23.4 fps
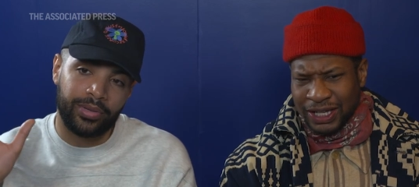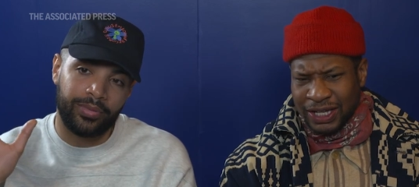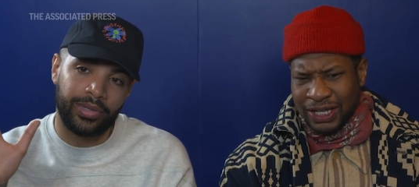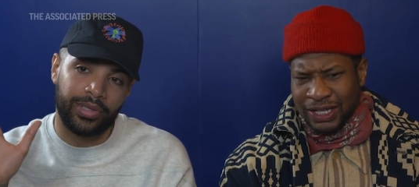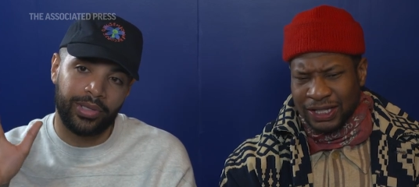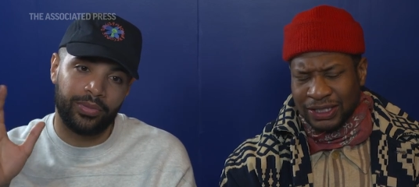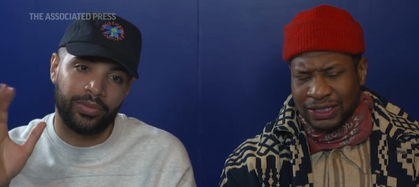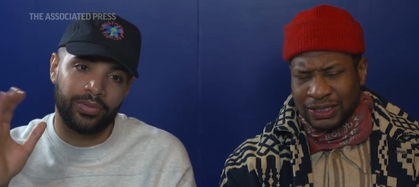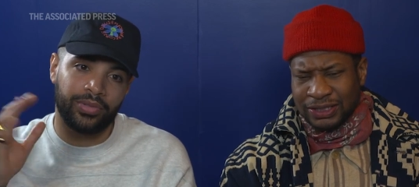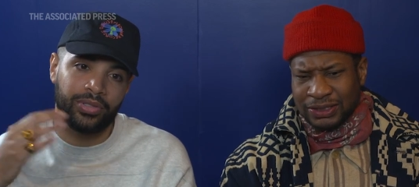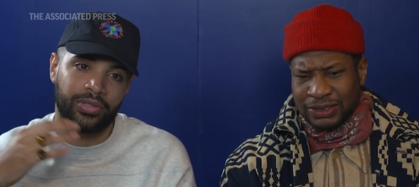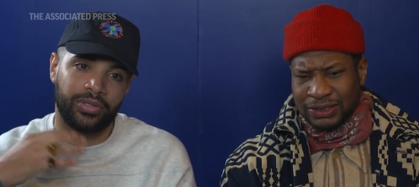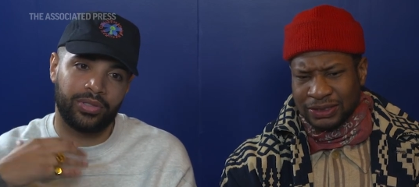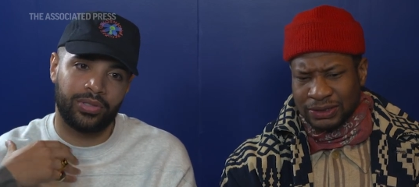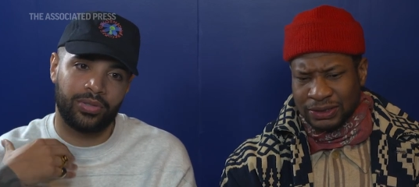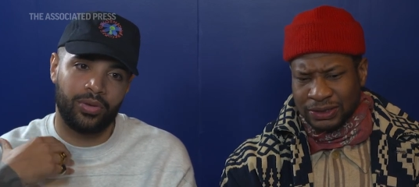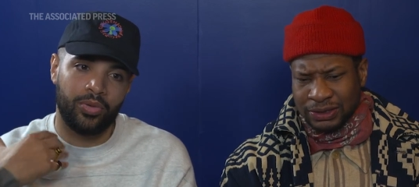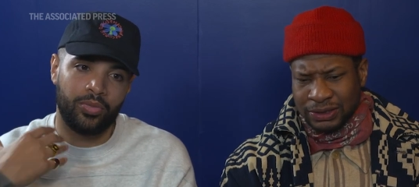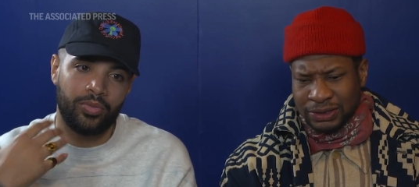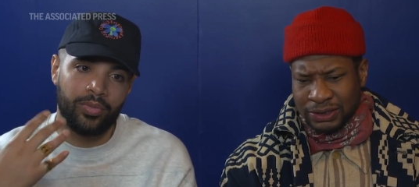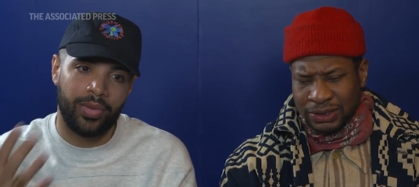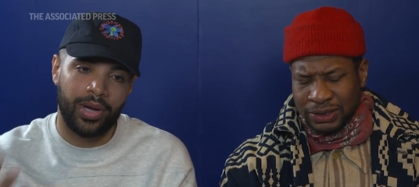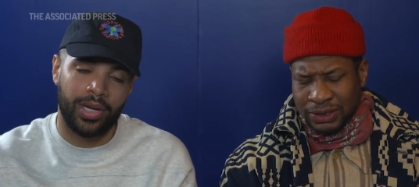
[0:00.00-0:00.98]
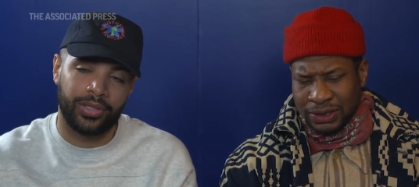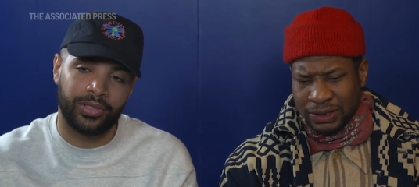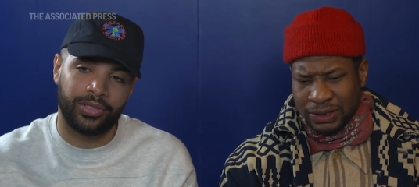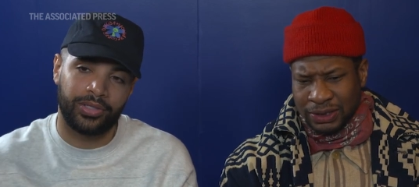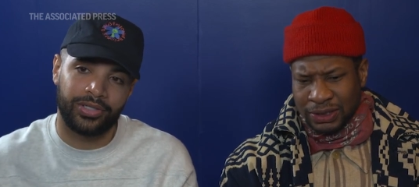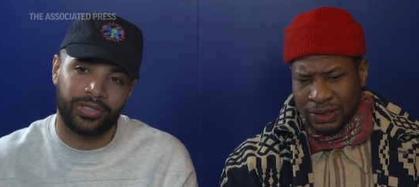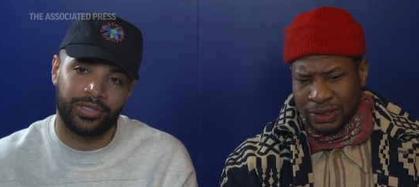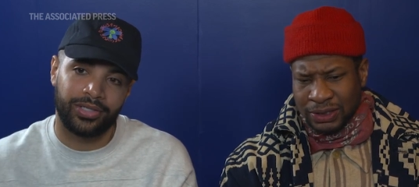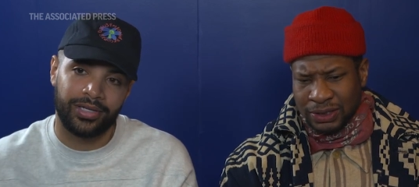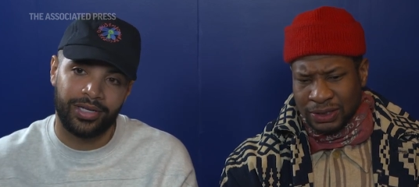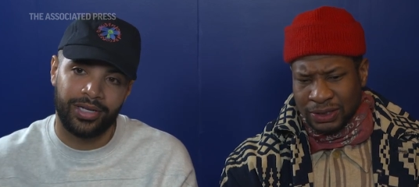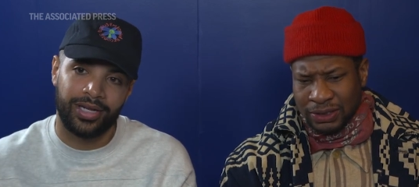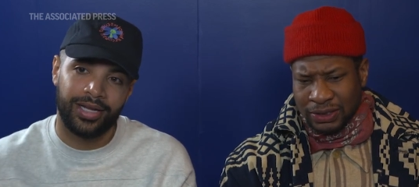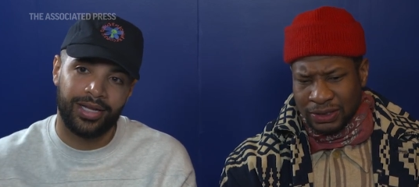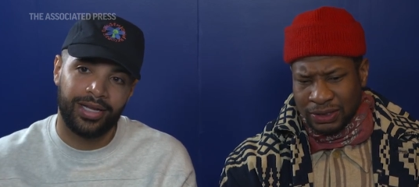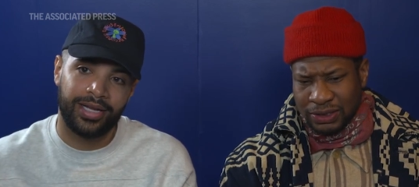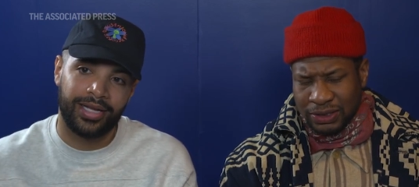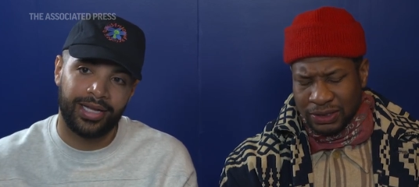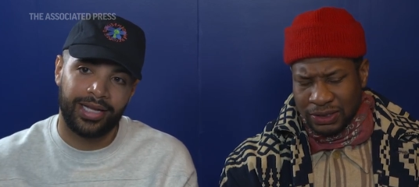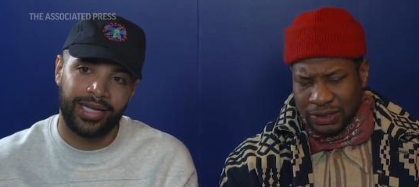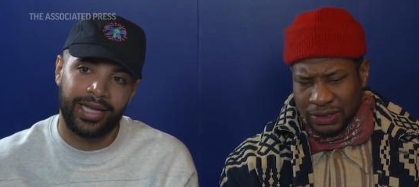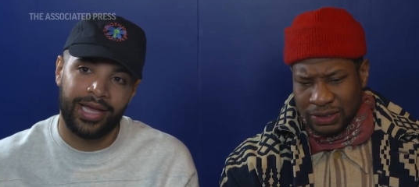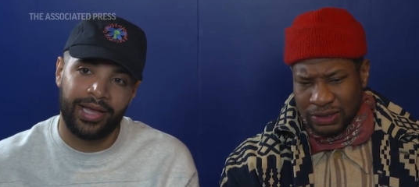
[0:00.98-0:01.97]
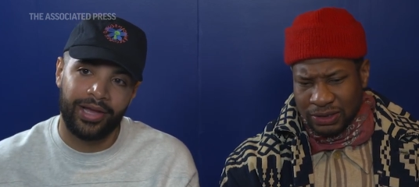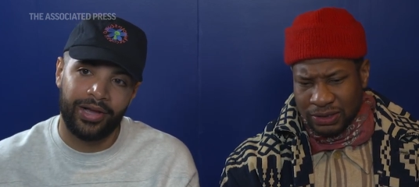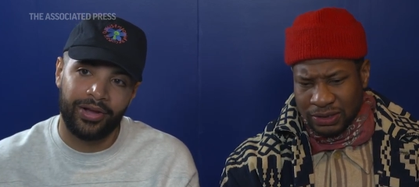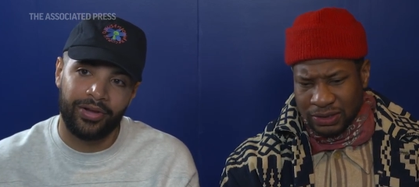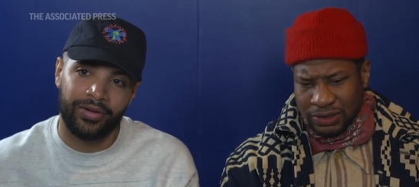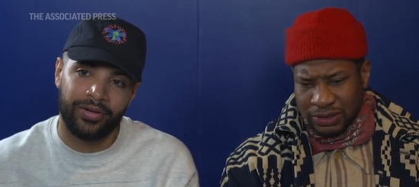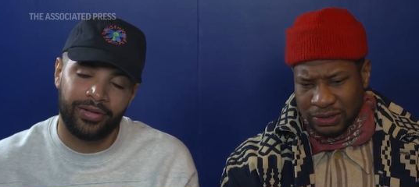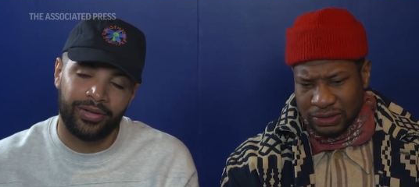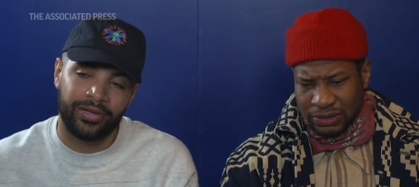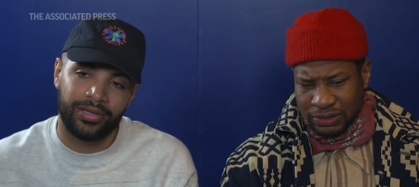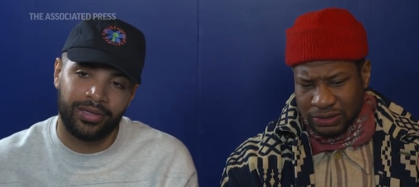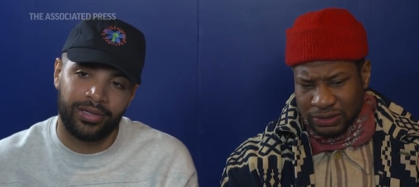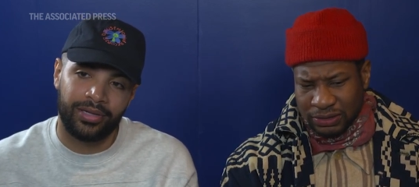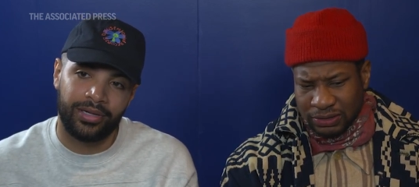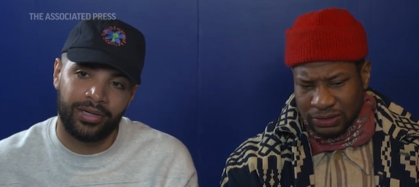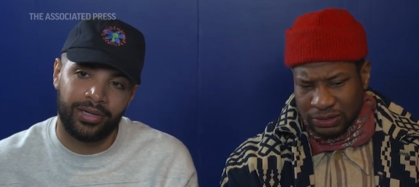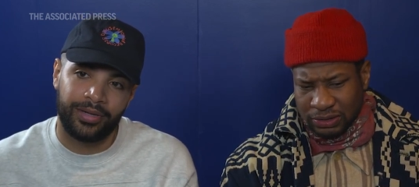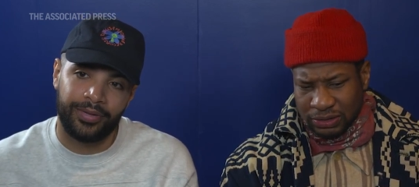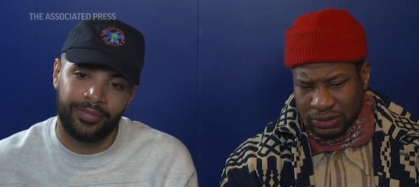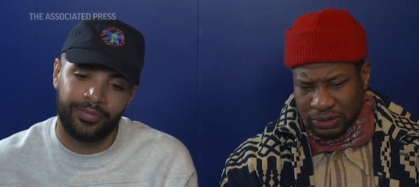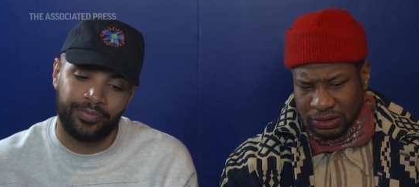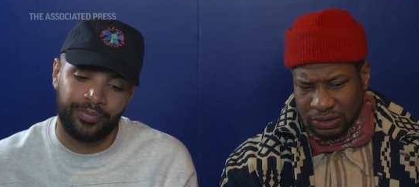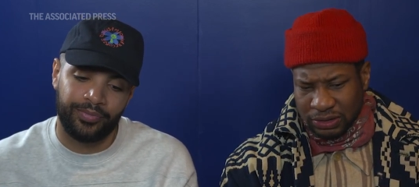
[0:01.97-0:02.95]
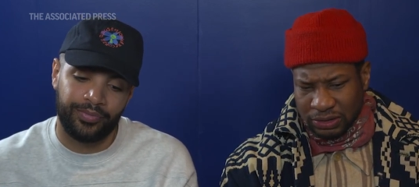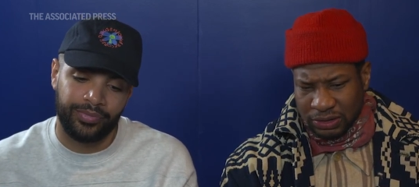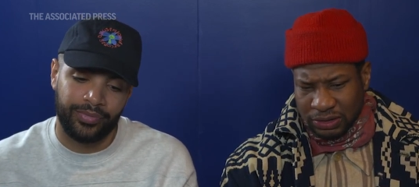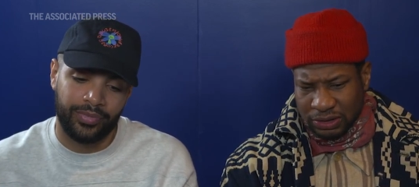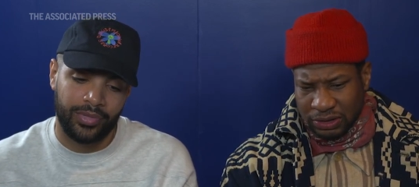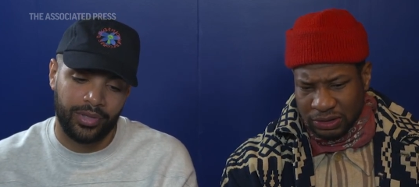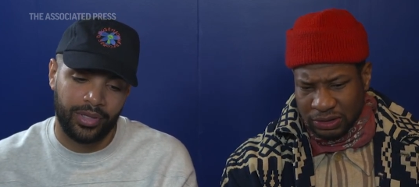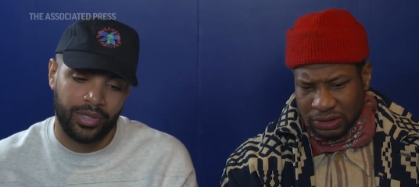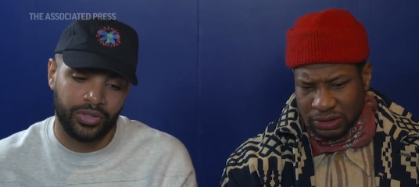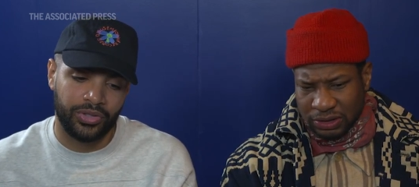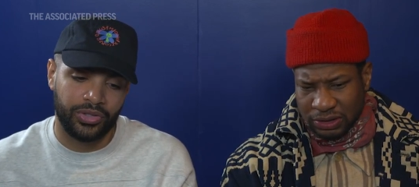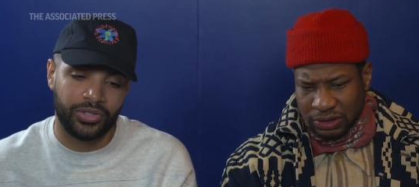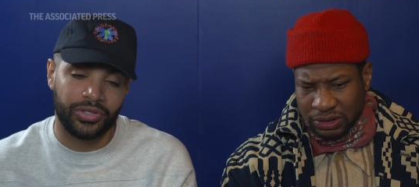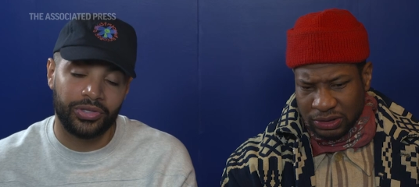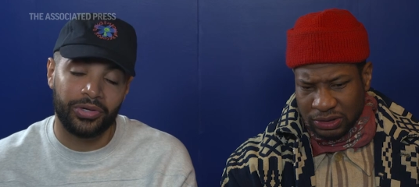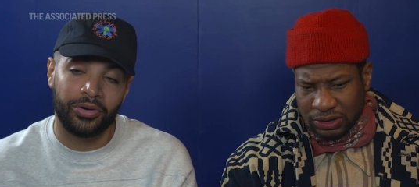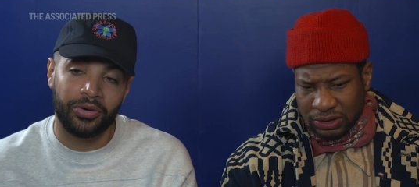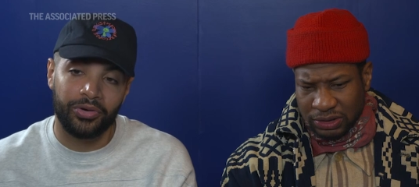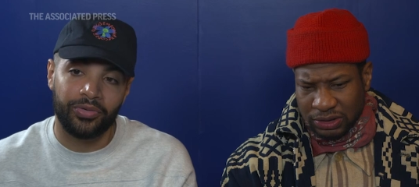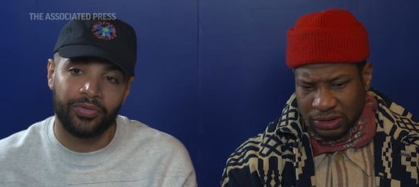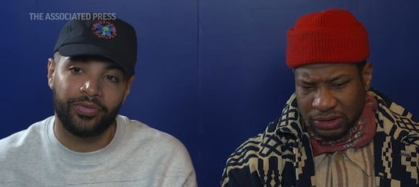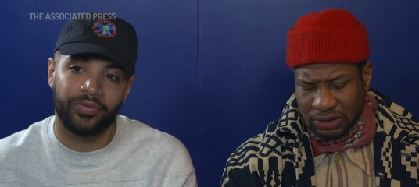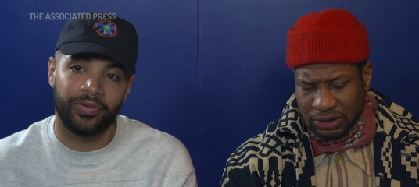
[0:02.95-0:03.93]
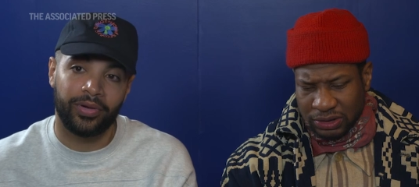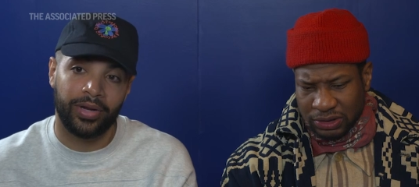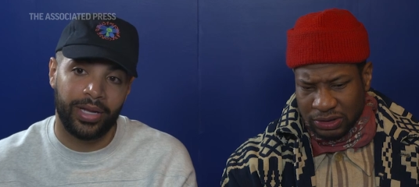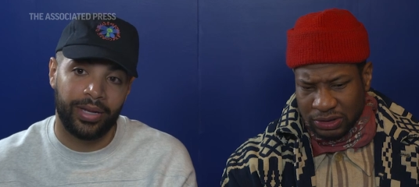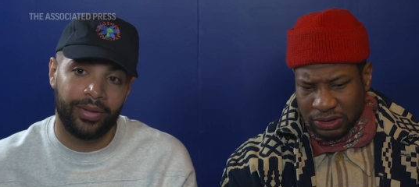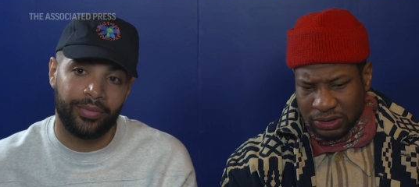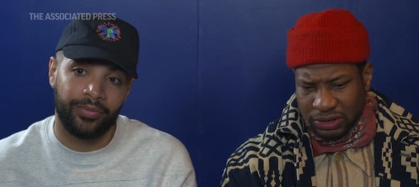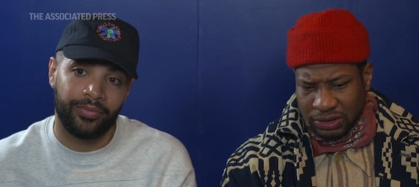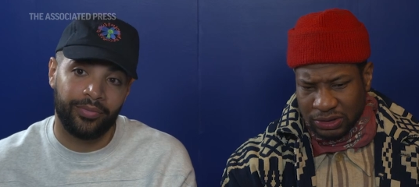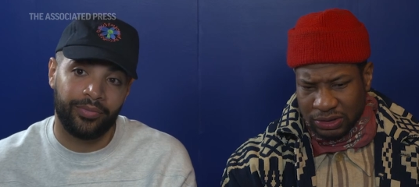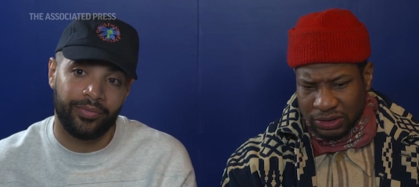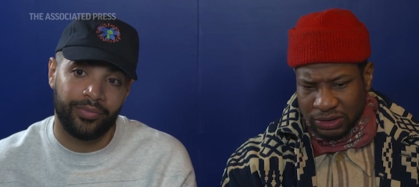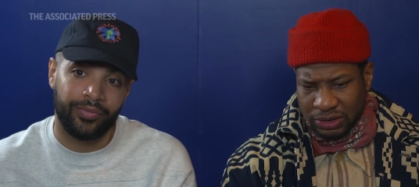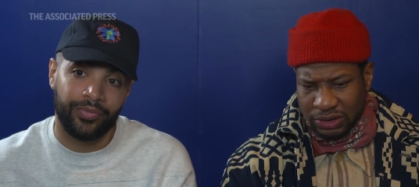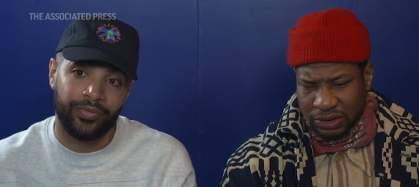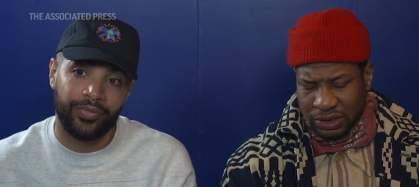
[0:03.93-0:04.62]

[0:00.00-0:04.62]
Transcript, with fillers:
Speaker 1: I mean, there was so much care and um, concern for him.